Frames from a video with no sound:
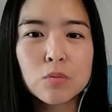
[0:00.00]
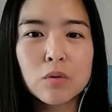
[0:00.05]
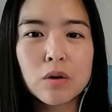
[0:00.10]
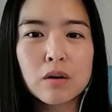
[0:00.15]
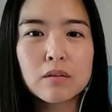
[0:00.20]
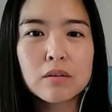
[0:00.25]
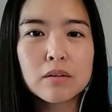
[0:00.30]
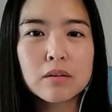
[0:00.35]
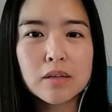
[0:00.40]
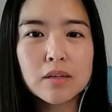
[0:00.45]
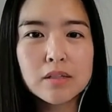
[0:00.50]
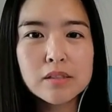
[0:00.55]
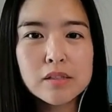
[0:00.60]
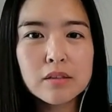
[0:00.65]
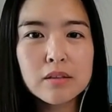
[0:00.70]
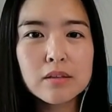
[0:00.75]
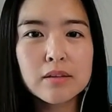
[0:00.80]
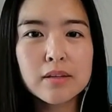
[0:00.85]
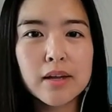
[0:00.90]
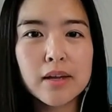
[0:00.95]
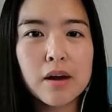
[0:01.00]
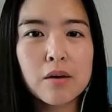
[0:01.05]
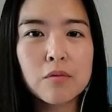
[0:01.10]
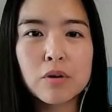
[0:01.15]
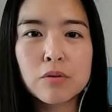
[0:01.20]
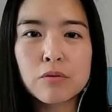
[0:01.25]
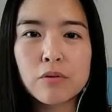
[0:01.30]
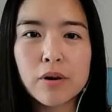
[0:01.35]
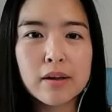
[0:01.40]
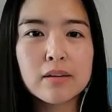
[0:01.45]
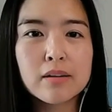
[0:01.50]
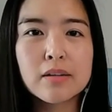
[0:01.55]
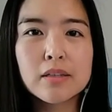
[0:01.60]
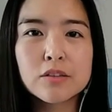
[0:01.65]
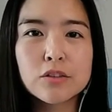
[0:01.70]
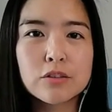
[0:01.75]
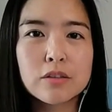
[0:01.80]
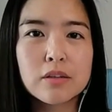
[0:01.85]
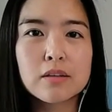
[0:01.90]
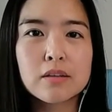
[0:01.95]
Well, let's look at what
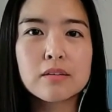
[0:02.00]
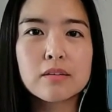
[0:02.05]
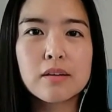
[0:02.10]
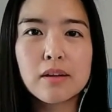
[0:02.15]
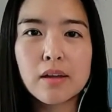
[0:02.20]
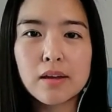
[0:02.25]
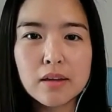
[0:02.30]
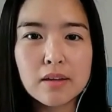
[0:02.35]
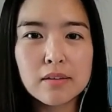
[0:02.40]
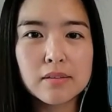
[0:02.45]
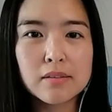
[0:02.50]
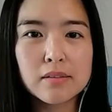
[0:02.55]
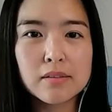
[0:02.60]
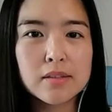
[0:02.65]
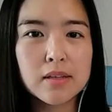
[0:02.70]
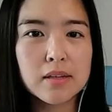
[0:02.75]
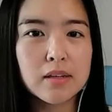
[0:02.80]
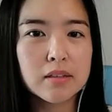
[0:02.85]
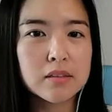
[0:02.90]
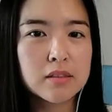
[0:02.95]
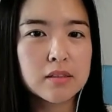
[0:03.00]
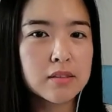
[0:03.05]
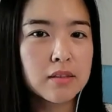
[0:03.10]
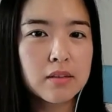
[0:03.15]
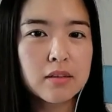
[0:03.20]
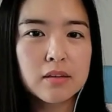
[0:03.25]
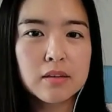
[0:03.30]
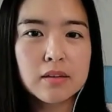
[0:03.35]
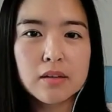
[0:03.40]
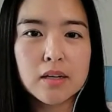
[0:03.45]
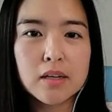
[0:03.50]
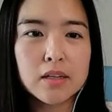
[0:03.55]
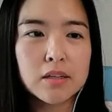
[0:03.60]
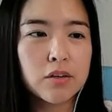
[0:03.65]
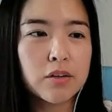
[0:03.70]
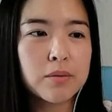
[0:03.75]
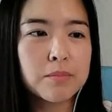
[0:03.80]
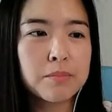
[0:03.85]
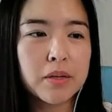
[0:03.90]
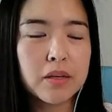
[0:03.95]
recognition is.
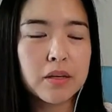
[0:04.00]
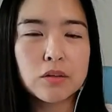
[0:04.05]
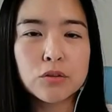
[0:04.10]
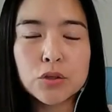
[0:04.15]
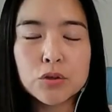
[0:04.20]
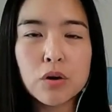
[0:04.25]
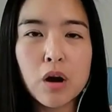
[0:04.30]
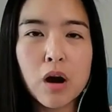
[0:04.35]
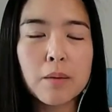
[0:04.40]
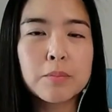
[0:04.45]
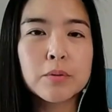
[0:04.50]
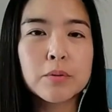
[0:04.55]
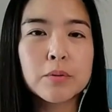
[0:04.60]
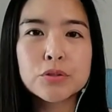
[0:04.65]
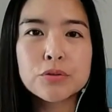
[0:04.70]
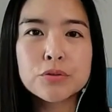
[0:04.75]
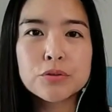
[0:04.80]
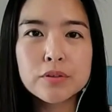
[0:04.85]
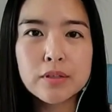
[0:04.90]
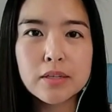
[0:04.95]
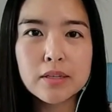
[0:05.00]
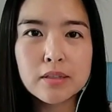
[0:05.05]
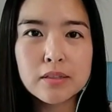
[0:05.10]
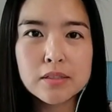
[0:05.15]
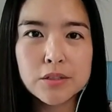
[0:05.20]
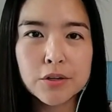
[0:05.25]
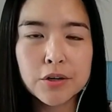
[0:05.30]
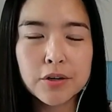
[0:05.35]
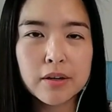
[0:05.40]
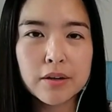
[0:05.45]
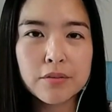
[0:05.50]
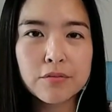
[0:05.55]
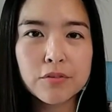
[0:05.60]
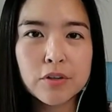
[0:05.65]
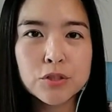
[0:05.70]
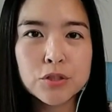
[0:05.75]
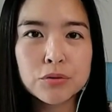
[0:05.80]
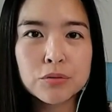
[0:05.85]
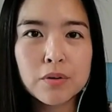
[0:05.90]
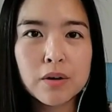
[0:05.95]
It could be new opportunities are
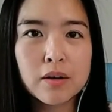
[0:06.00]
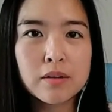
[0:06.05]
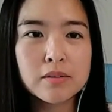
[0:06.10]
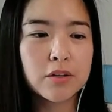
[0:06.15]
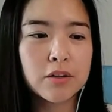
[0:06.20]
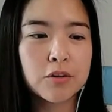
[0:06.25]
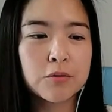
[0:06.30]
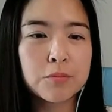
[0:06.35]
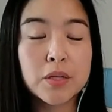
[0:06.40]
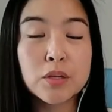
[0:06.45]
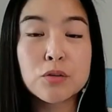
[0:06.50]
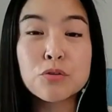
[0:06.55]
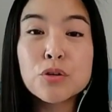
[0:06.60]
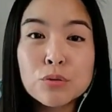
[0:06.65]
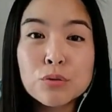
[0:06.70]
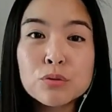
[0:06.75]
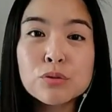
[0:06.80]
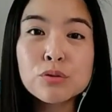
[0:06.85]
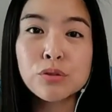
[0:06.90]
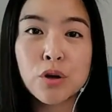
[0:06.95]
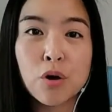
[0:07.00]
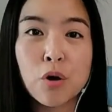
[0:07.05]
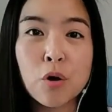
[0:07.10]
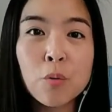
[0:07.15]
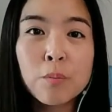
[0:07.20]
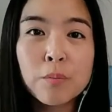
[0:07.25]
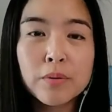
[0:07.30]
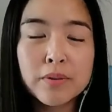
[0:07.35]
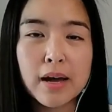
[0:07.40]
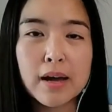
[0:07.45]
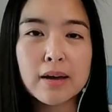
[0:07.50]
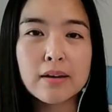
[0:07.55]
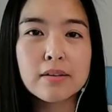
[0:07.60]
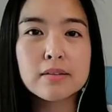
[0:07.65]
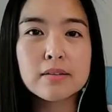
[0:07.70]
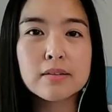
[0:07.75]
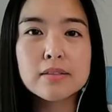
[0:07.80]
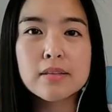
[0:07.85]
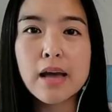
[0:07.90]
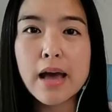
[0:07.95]
given to us. It could be new scope
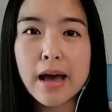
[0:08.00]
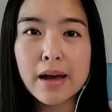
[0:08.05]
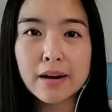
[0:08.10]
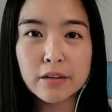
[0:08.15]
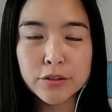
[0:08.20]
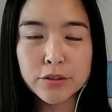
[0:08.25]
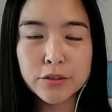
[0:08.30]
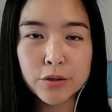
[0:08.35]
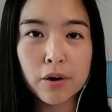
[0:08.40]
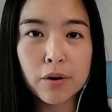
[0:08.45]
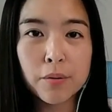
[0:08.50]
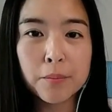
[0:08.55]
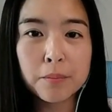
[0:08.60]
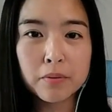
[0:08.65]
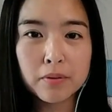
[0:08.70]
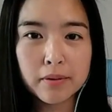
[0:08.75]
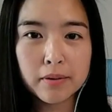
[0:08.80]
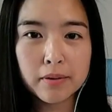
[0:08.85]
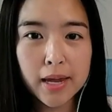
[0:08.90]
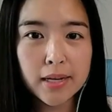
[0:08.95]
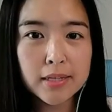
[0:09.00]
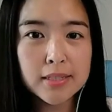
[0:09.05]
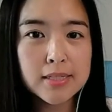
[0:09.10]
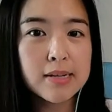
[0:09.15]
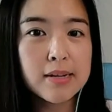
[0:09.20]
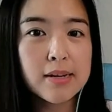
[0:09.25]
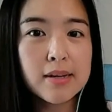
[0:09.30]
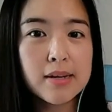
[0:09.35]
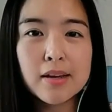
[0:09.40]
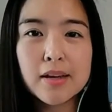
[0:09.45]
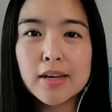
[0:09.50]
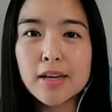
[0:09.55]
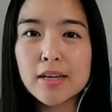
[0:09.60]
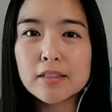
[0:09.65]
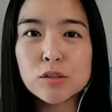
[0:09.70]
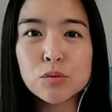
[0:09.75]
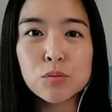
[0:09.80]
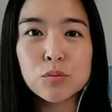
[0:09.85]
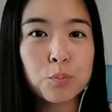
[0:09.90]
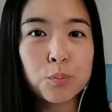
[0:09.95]
that is added to our plate.
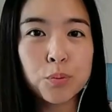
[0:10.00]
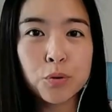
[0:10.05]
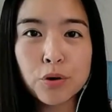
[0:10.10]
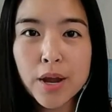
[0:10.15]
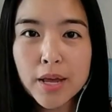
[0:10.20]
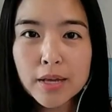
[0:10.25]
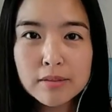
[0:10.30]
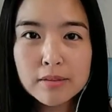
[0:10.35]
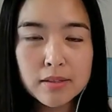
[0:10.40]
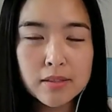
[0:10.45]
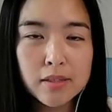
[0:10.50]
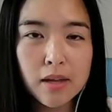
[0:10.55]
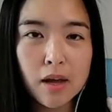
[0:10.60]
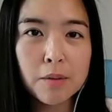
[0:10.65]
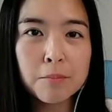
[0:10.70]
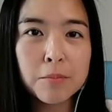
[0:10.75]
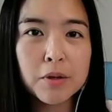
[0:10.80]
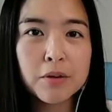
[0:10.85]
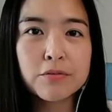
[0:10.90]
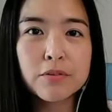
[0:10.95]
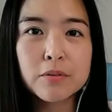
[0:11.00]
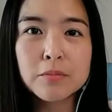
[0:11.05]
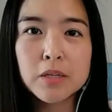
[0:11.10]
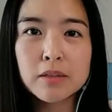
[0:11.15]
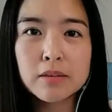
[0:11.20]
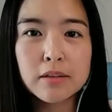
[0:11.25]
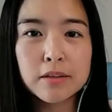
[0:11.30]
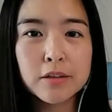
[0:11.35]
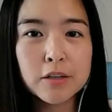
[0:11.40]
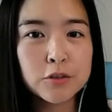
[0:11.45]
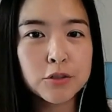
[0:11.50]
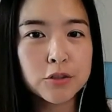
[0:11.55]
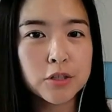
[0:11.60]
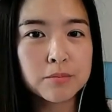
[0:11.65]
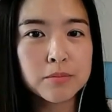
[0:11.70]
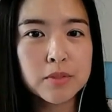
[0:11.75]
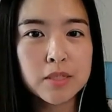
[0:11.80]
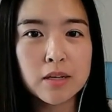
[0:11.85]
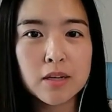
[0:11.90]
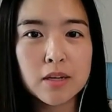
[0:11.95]
It's praises coming from the
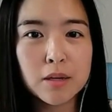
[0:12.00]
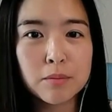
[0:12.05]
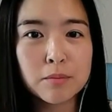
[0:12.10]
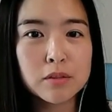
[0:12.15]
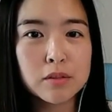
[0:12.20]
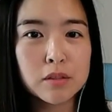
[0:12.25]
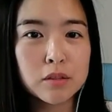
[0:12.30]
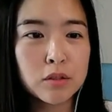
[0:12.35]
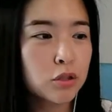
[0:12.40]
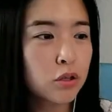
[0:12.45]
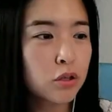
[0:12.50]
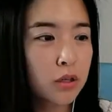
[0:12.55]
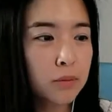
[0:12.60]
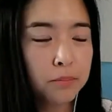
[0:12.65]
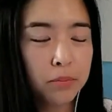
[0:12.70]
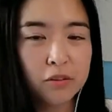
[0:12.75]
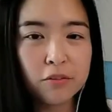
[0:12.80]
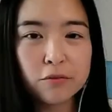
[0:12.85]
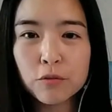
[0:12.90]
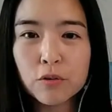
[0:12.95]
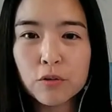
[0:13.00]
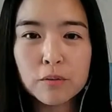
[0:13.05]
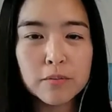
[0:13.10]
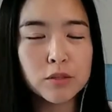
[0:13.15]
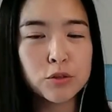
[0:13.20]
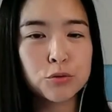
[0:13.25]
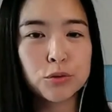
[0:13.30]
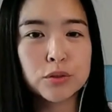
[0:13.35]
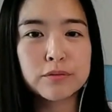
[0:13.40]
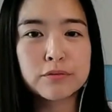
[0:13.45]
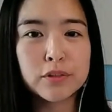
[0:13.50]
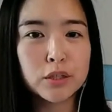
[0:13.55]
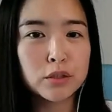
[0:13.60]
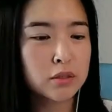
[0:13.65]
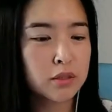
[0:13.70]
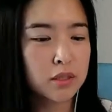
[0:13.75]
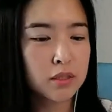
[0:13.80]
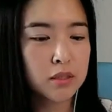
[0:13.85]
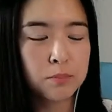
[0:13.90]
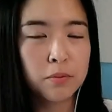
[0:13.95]
leadership team. It's good performance
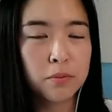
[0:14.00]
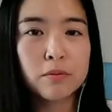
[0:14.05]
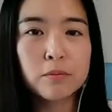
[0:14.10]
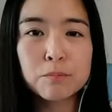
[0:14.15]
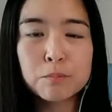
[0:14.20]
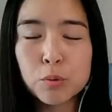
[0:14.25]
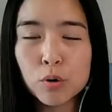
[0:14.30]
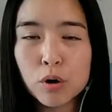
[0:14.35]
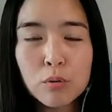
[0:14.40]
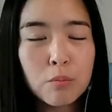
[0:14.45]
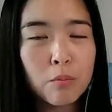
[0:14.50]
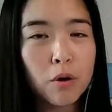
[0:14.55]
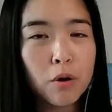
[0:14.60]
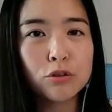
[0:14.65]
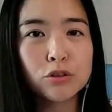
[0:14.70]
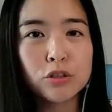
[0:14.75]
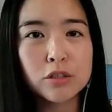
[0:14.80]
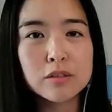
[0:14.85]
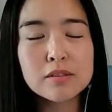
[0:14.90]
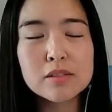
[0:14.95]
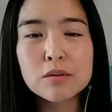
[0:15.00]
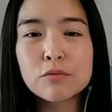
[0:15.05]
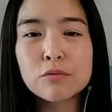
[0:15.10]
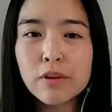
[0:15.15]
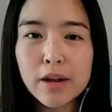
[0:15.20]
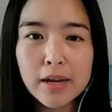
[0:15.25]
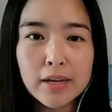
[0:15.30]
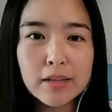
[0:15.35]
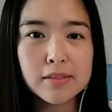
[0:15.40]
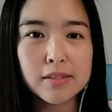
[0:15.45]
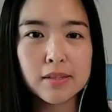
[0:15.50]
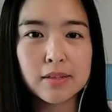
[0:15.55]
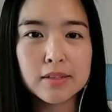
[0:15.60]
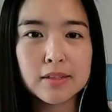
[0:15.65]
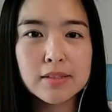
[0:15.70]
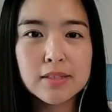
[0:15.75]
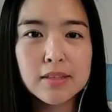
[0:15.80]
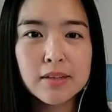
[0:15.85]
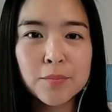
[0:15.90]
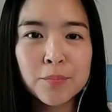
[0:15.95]
reviews. It's promotions and
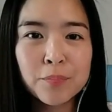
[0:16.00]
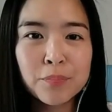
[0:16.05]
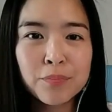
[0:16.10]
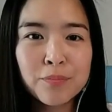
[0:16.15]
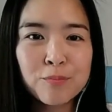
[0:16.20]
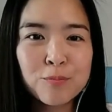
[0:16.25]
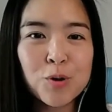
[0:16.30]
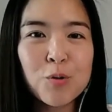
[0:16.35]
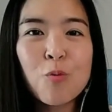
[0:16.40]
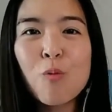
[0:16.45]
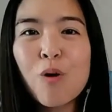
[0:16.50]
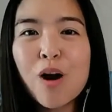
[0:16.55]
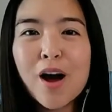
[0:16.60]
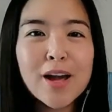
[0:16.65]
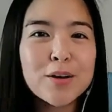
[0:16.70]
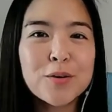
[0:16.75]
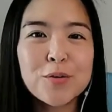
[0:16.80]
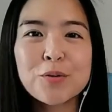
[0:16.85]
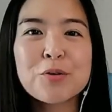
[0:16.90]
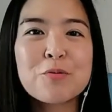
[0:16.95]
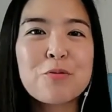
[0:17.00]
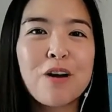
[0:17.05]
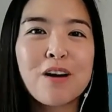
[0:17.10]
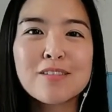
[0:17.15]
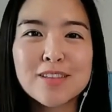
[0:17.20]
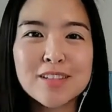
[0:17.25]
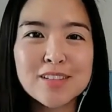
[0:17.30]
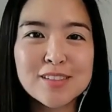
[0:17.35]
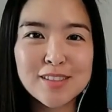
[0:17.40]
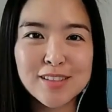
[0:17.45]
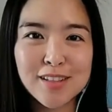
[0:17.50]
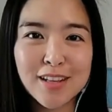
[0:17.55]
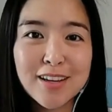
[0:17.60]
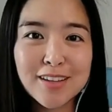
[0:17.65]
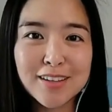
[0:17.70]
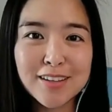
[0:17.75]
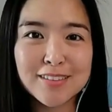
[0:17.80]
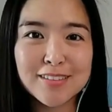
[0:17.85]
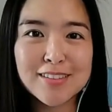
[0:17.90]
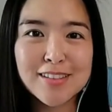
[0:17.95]
raises. But why do we want these
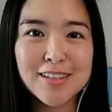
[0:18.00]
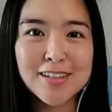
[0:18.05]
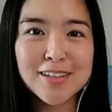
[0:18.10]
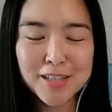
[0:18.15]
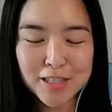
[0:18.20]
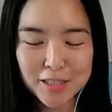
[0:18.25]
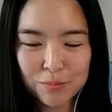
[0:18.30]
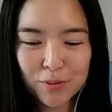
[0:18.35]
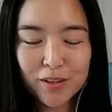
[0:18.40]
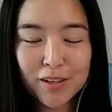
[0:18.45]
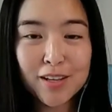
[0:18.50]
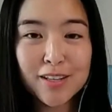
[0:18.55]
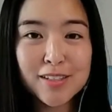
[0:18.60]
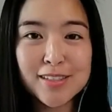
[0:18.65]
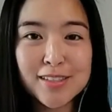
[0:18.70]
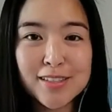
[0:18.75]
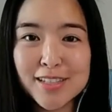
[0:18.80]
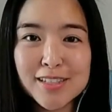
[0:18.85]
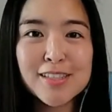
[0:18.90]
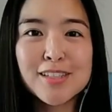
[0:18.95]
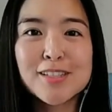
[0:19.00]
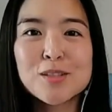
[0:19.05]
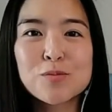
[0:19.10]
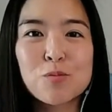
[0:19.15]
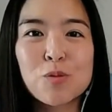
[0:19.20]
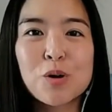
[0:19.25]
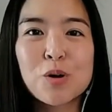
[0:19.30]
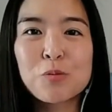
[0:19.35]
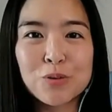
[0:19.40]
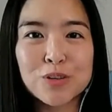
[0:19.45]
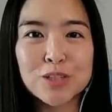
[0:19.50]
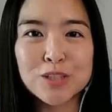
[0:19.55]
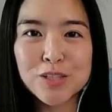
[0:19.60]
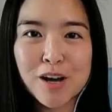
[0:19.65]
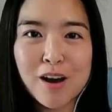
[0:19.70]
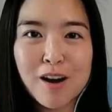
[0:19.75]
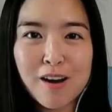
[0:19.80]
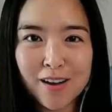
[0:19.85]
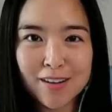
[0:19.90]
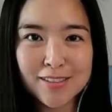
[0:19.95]
things? It's because this is what we're
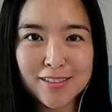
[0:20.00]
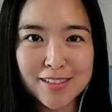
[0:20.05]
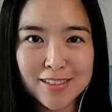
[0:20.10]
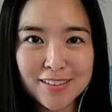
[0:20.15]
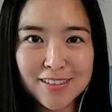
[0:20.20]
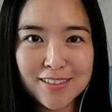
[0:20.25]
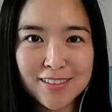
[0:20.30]
taught.